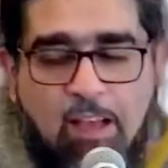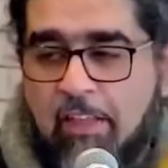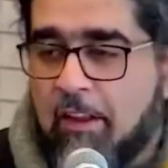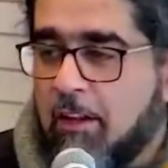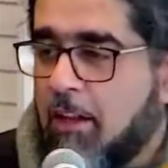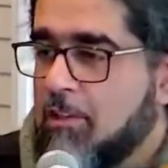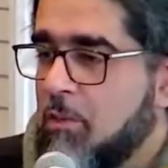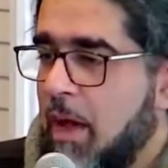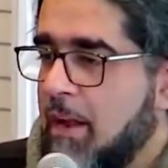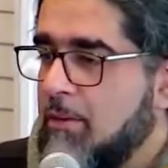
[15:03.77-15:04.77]
And then Allah
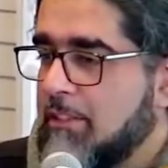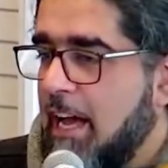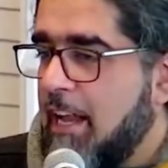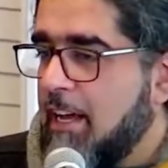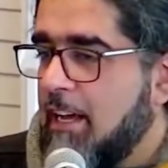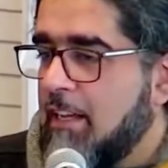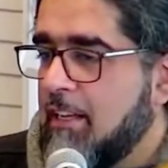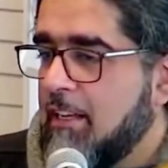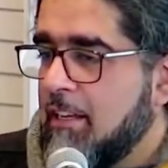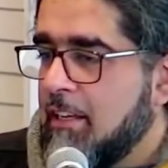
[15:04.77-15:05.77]
subhanahu wa
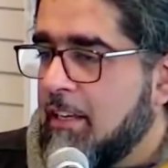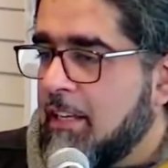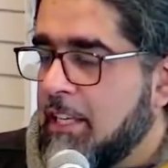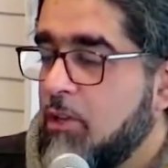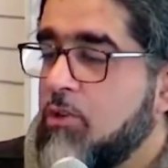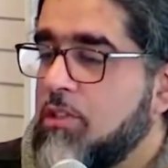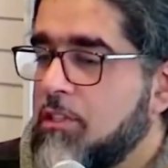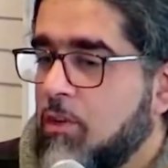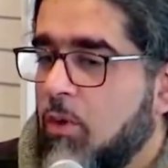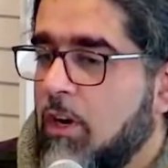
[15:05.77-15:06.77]
ta'ala
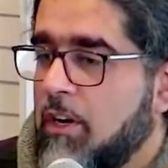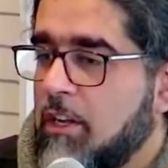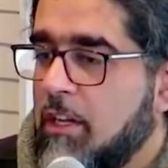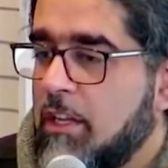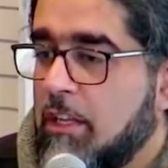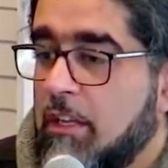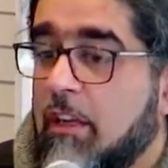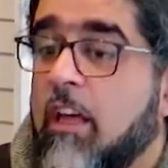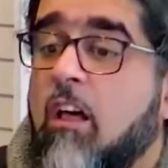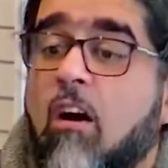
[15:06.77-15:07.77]
uses the word
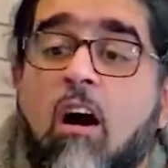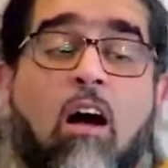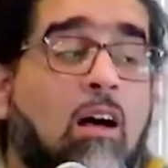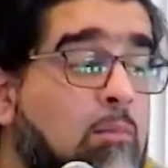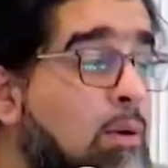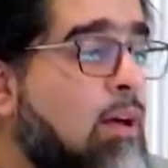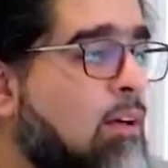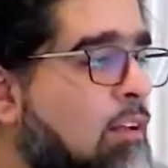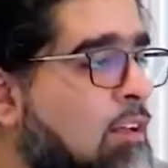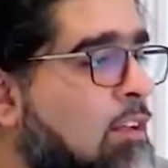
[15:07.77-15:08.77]

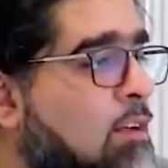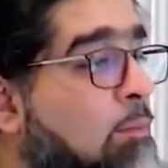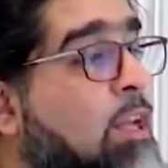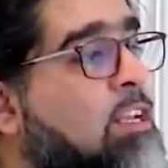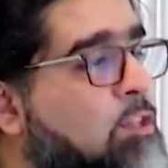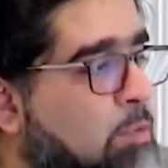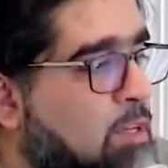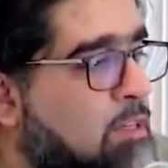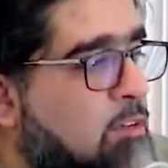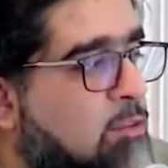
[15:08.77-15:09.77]
Iqab,
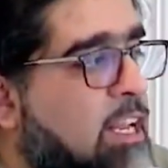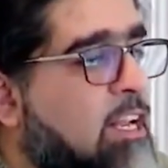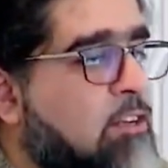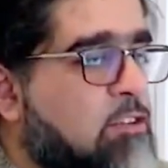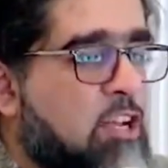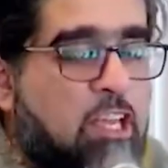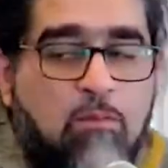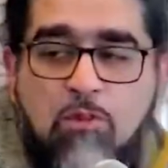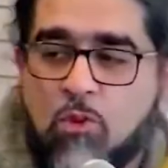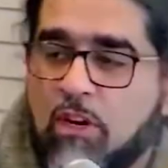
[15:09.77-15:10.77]
punishment, related to
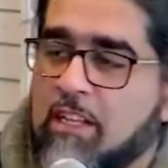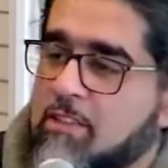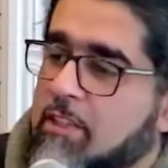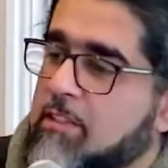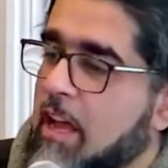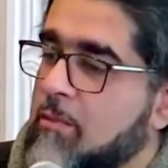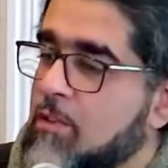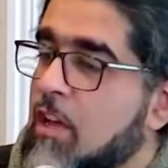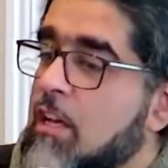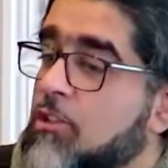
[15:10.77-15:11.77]
Jahim 26
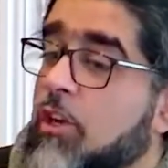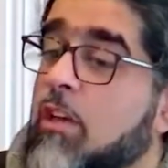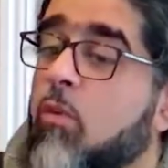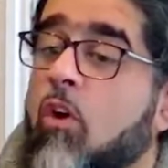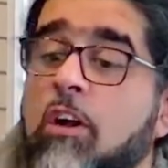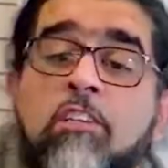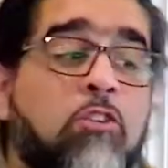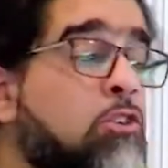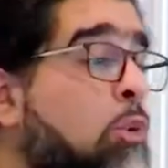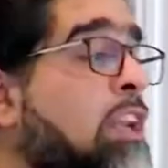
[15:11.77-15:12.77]
times. So He warns
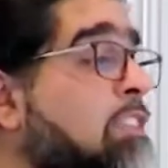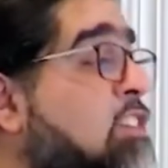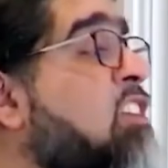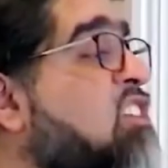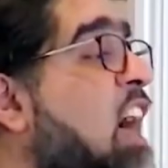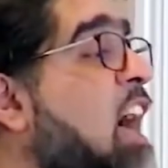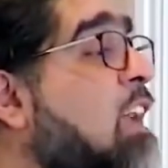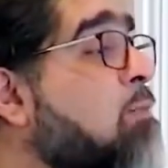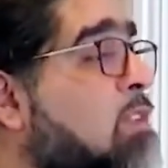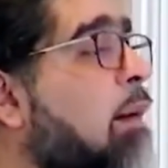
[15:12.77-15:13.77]
you 26
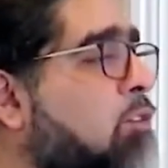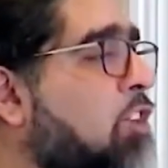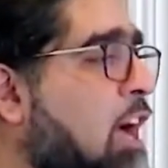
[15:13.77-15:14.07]
times about